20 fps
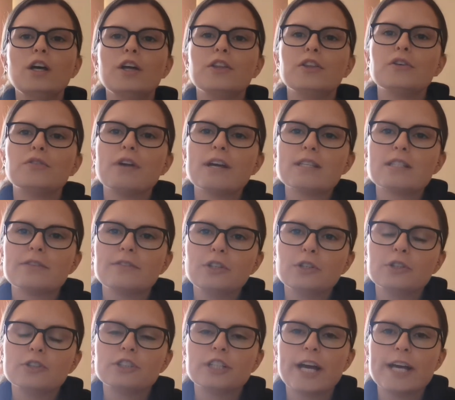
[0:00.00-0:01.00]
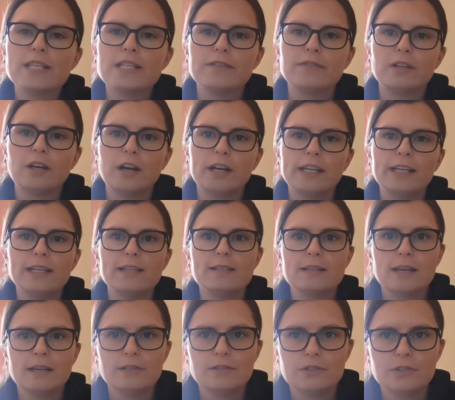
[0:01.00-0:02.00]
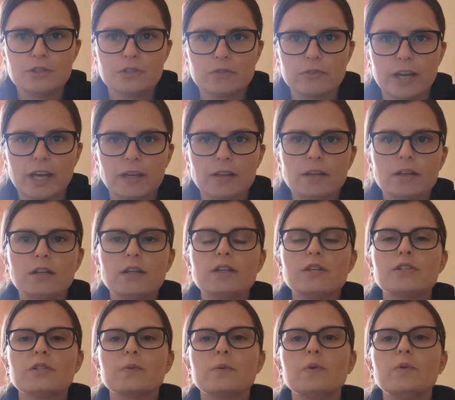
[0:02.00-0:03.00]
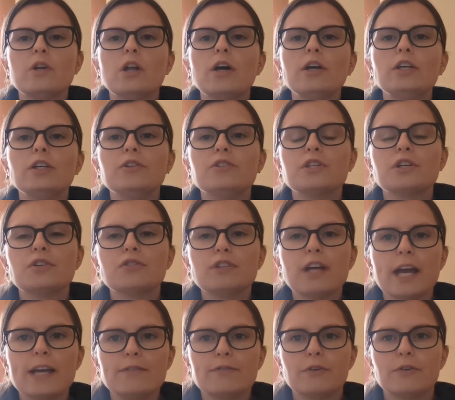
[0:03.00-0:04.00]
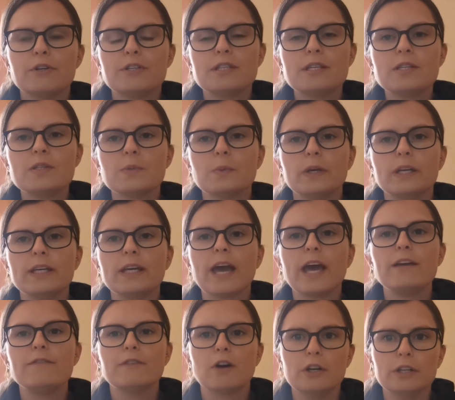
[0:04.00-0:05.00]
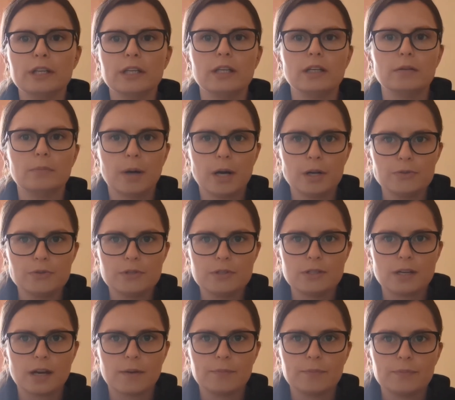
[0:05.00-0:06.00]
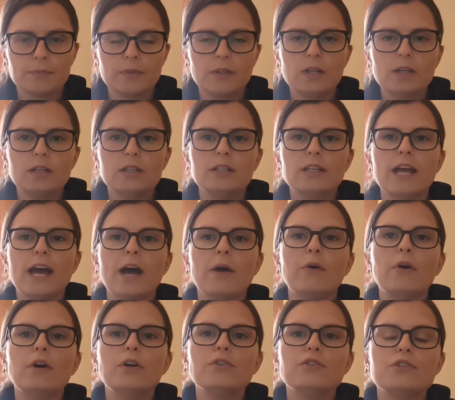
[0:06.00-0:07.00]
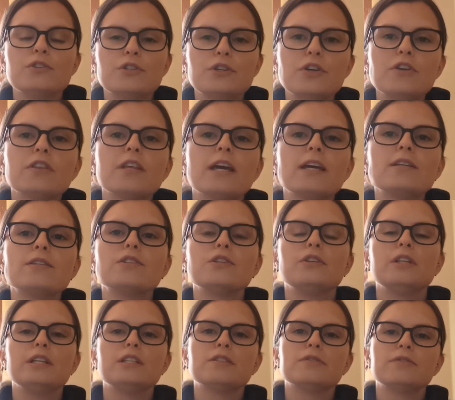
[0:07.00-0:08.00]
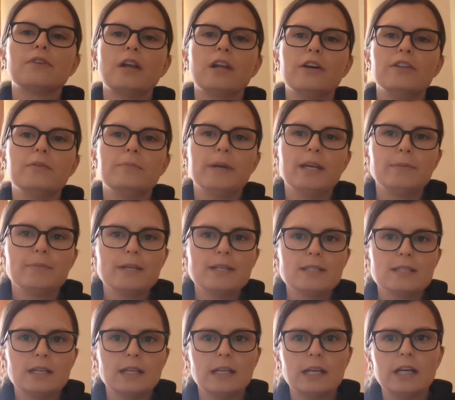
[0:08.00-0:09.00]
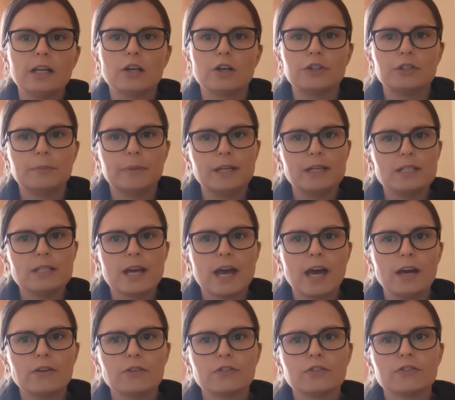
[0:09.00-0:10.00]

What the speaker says: The rest of your creative learning is history. So we would like you to create for us this week a Viking poster. Now, to do this, you need to follow the BBC link on the PDF